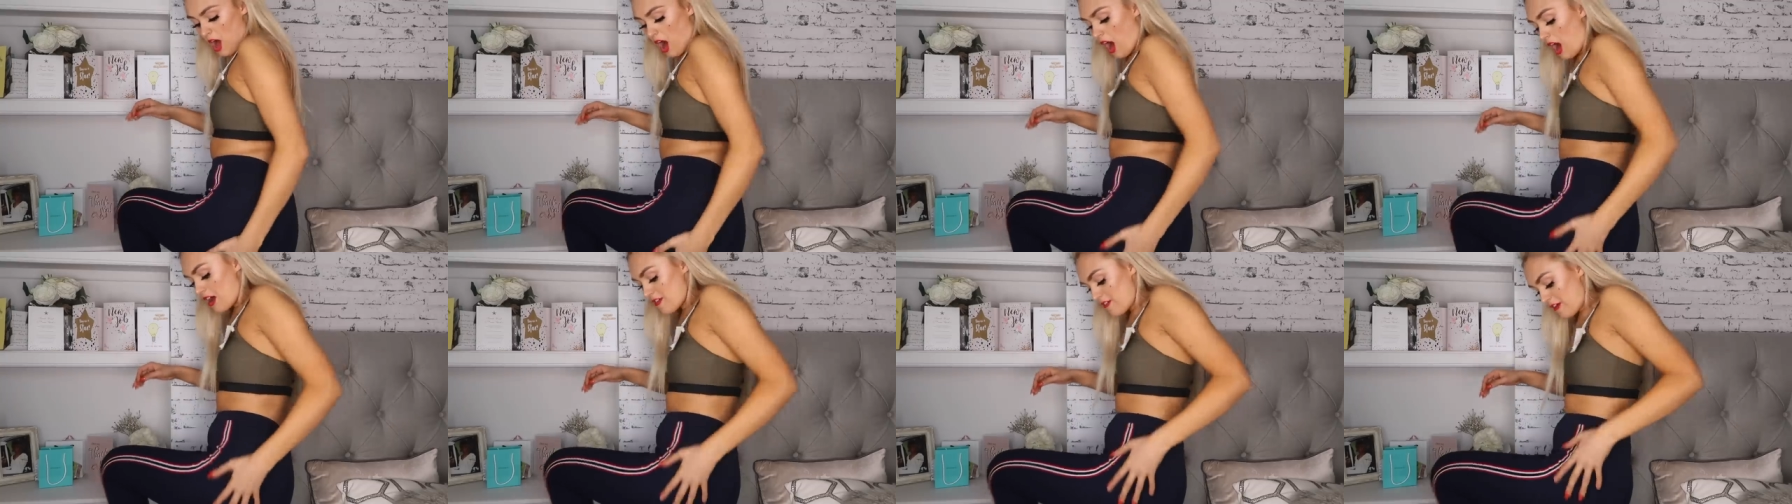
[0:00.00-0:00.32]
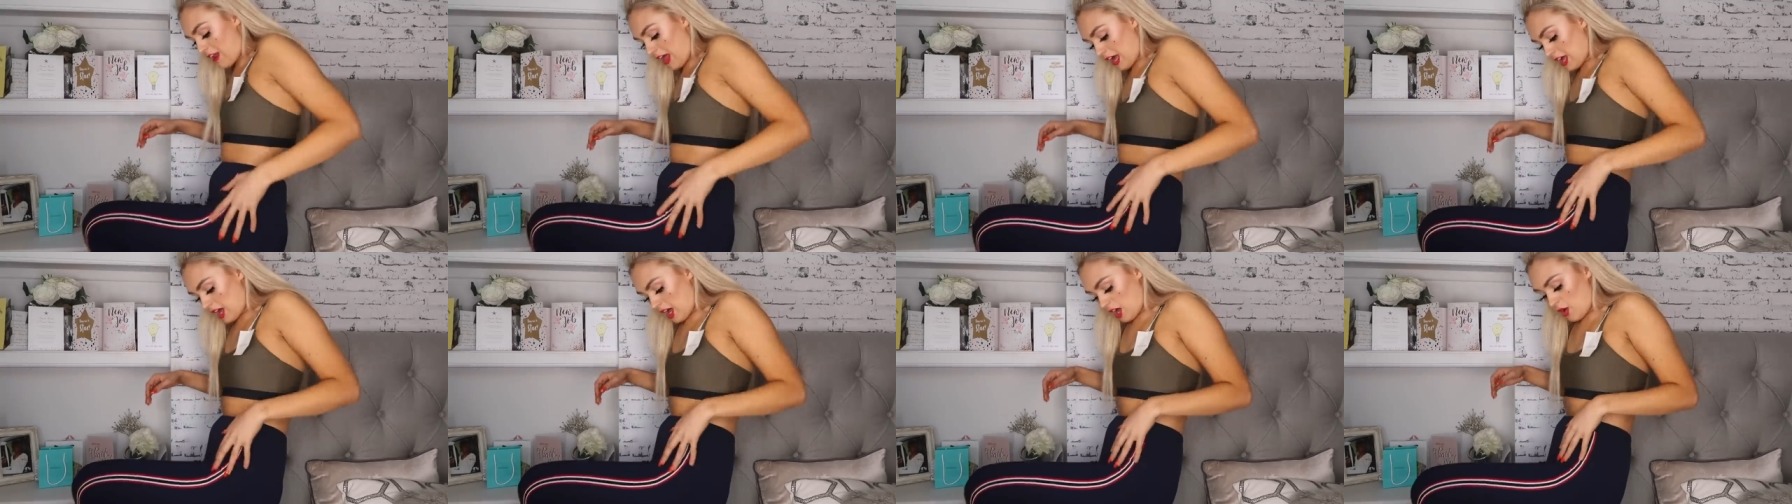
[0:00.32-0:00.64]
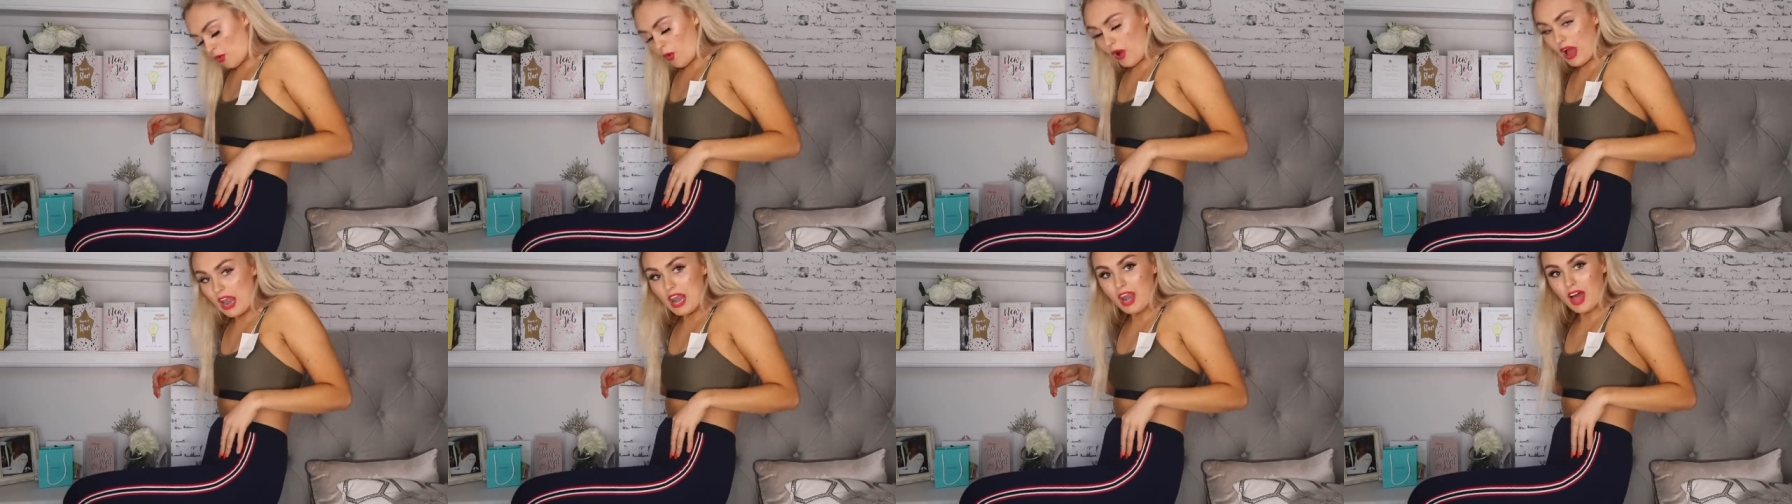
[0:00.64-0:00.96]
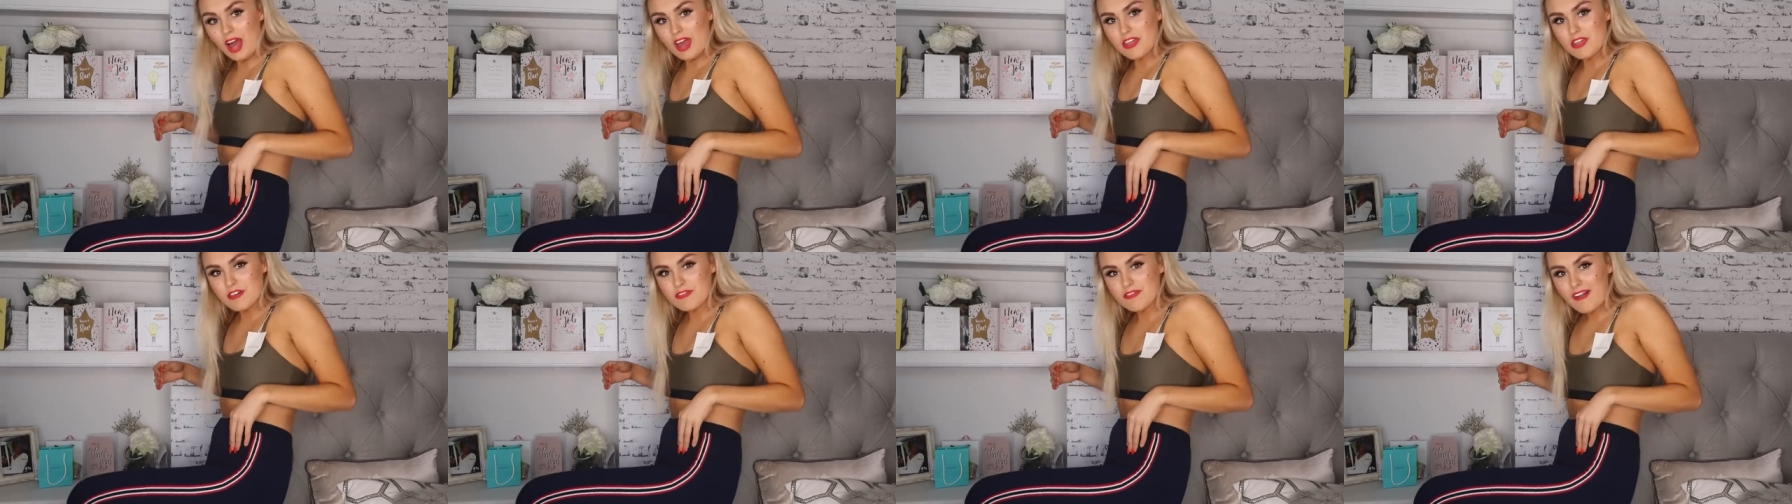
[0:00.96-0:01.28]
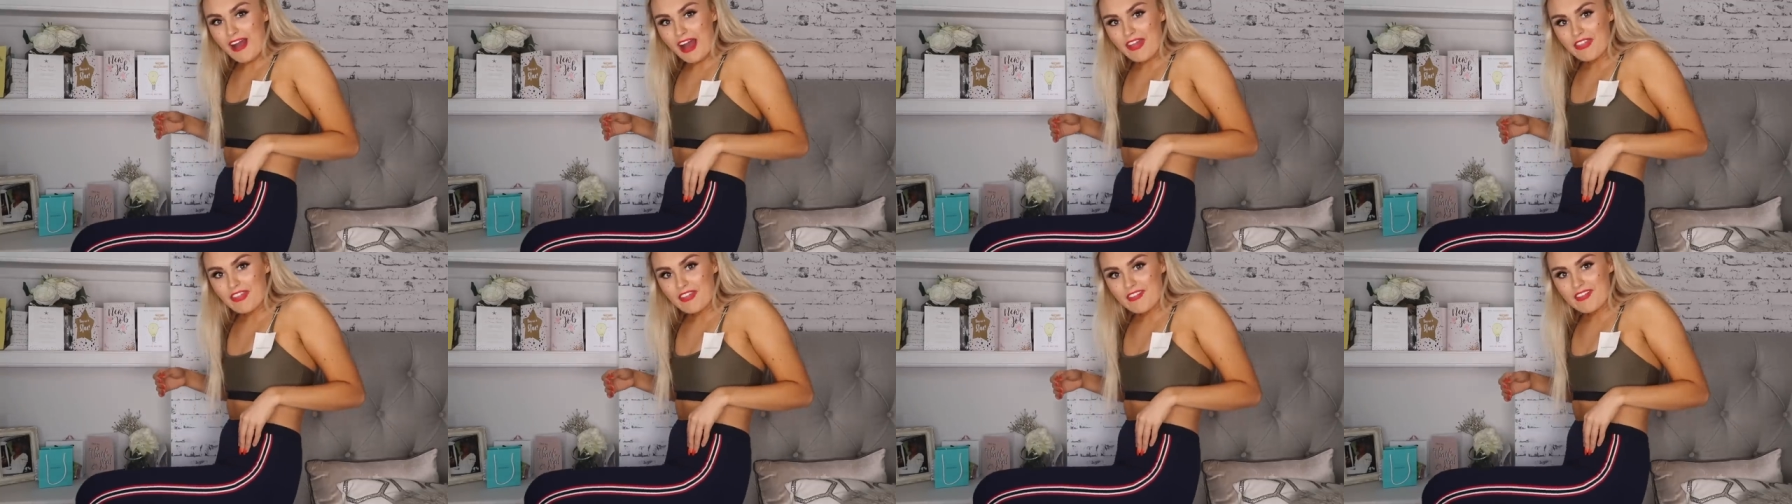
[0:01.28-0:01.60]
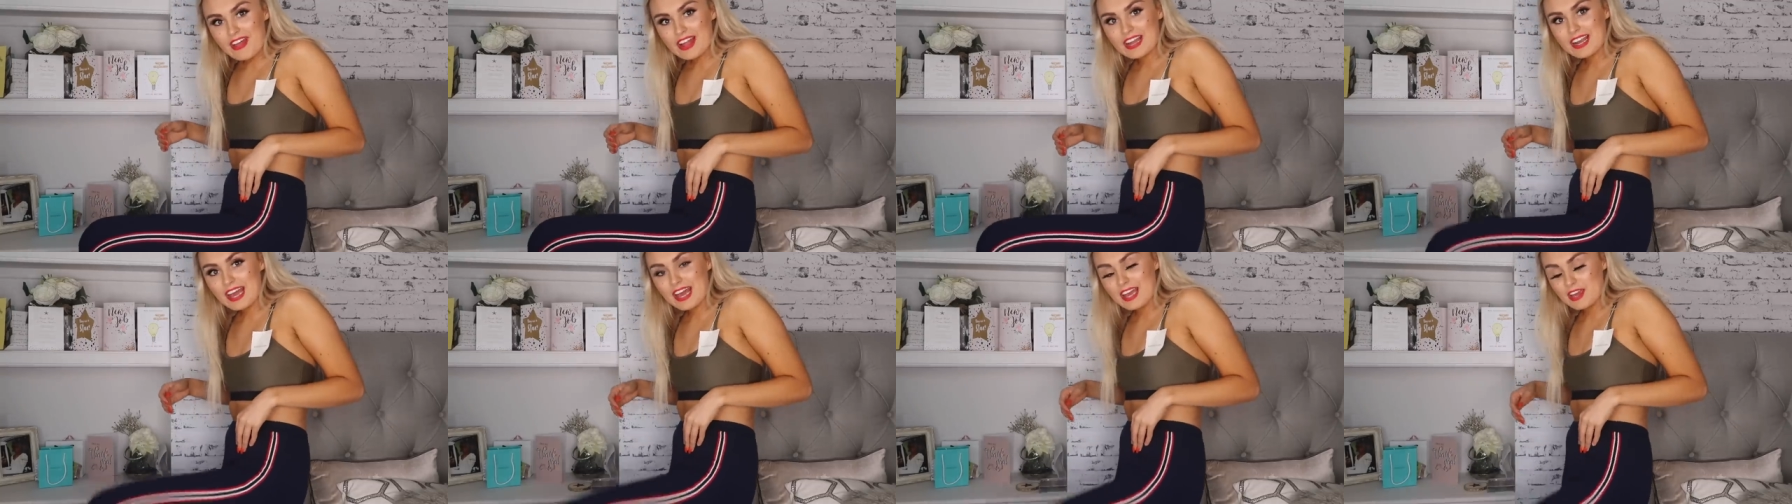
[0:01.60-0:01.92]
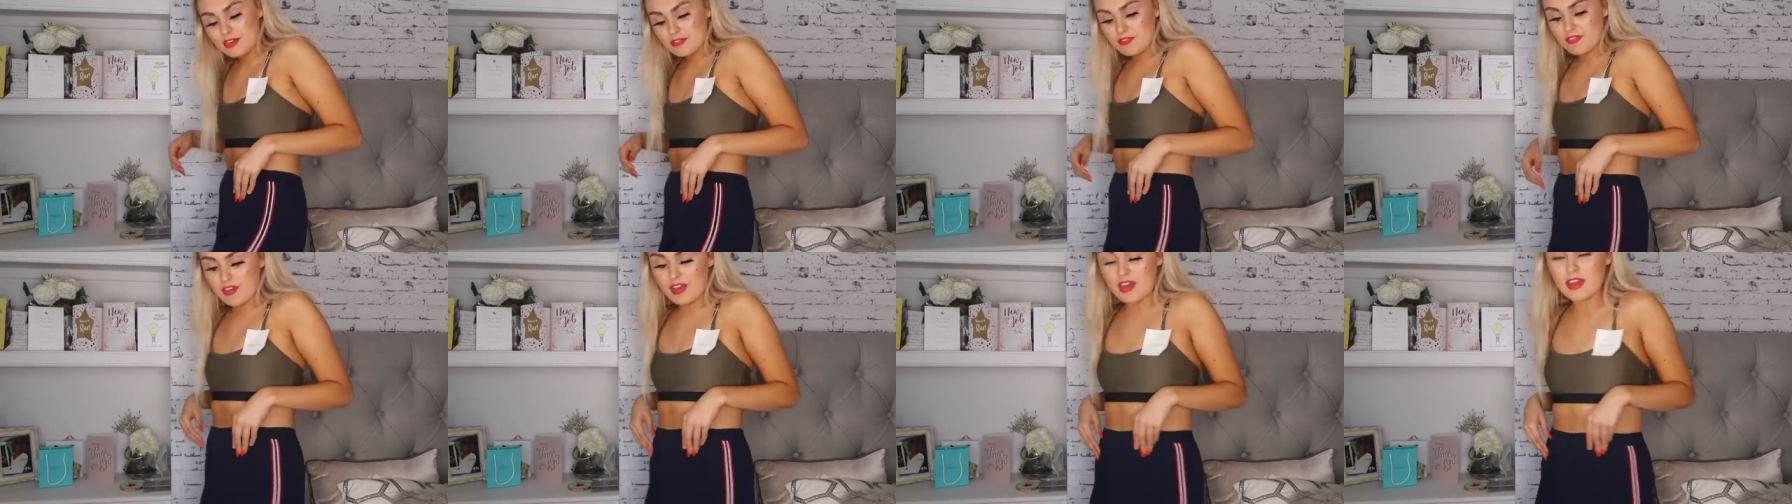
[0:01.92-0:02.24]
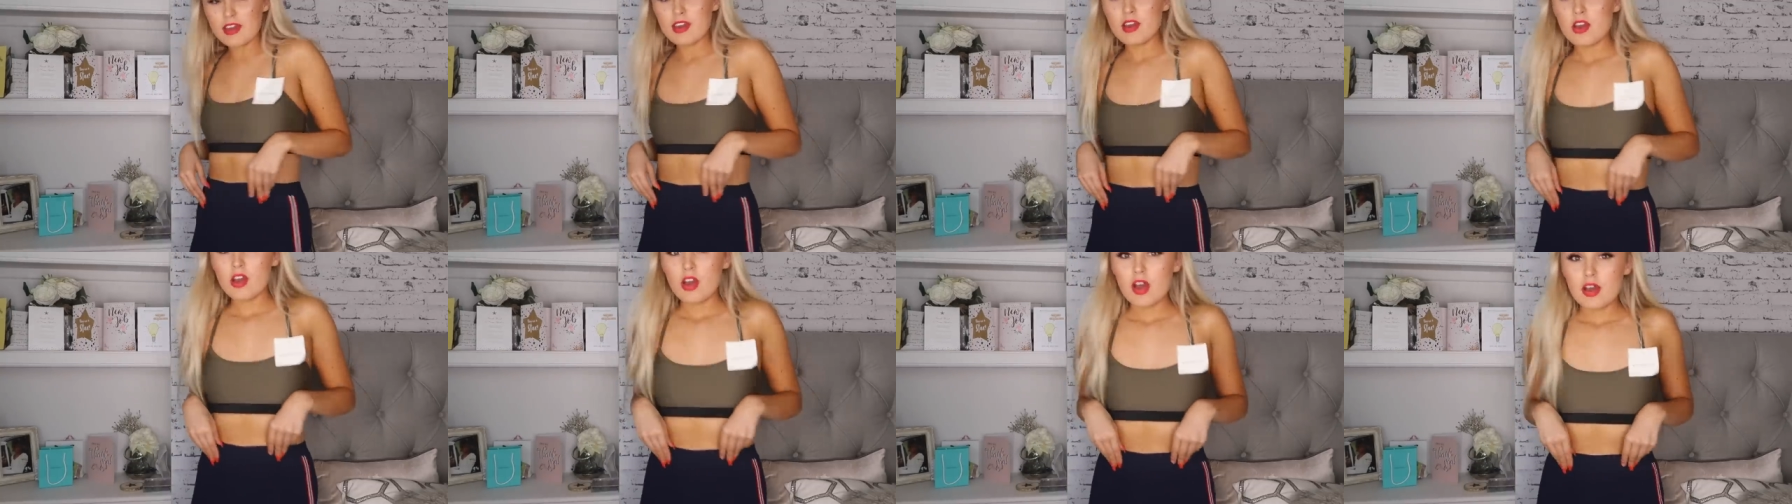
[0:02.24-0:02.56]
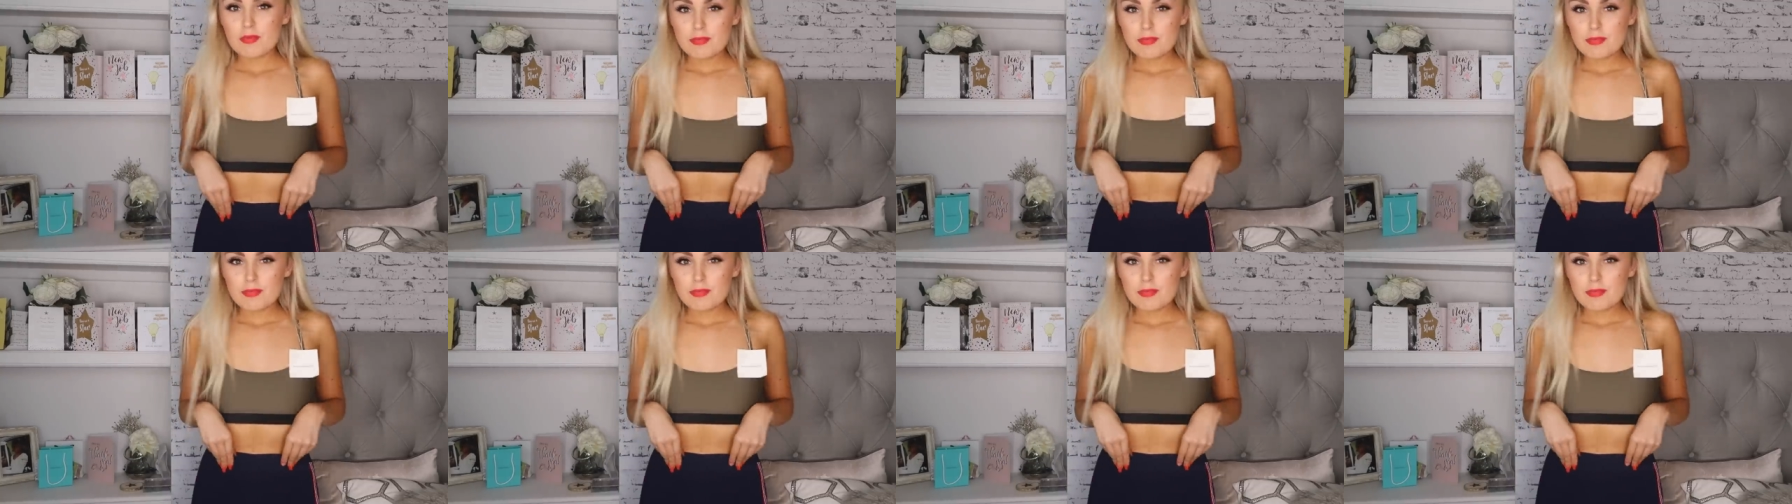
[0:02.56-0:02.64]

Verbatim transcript: I feel like I quite like the fact that they're navy